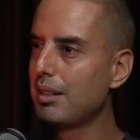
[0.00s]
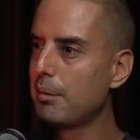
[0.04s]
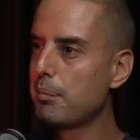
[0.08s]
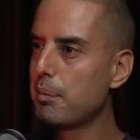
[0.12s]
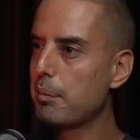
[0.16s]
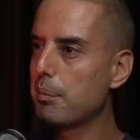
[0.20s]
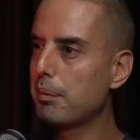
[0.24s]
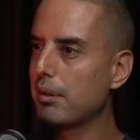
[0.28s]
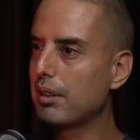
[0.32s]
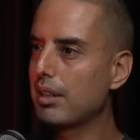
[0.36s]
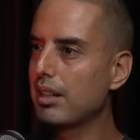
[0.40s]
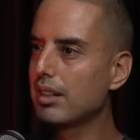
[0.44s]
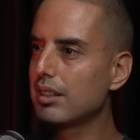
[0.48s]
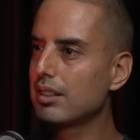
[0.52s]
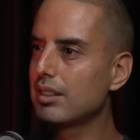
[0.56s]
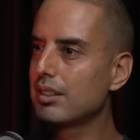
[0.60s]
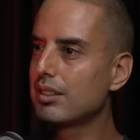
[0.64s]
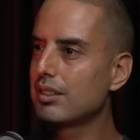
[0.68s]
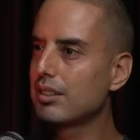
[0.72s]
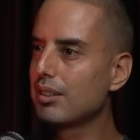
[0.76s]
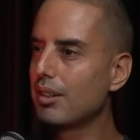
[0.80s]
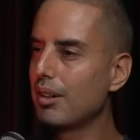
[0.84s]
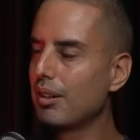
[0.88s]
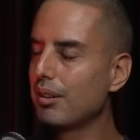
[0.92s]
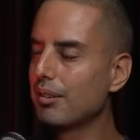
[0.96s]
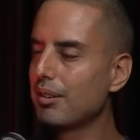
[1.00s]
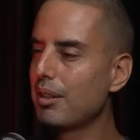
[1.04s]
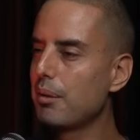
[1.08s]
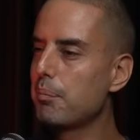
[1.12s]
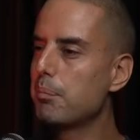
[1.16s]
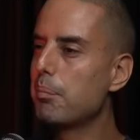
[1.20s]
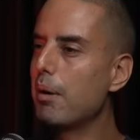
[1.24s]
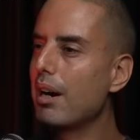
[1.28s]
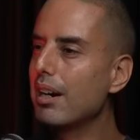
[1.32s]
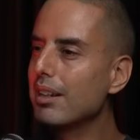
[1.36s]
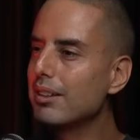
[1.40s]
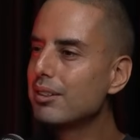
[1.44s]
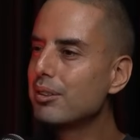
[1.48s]
And people
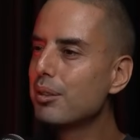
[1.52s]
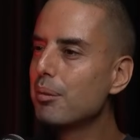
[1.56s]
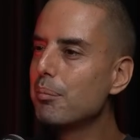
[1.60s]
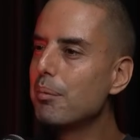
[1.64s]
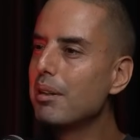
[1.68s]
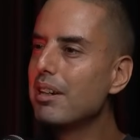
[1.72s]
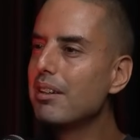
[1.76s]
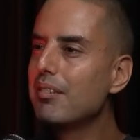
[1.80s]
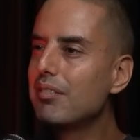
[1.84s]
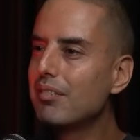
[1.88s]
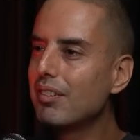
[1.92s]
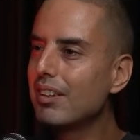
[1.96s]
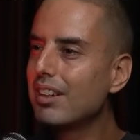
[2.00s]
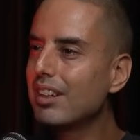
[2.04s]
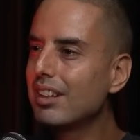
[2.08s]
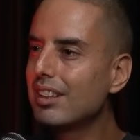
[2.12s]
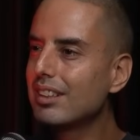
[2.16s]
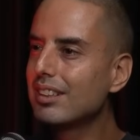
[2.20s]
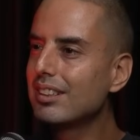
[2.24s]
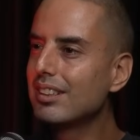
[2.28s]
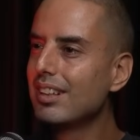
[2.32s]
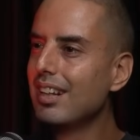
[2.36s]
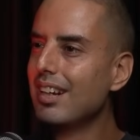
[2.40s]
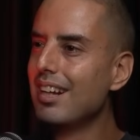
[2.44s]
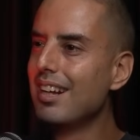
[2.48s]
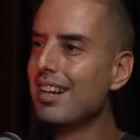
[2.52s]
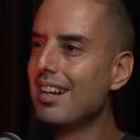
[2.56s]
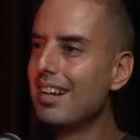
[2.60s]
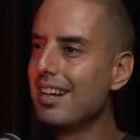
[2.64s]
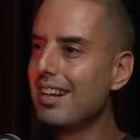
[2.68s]
they buy so many things,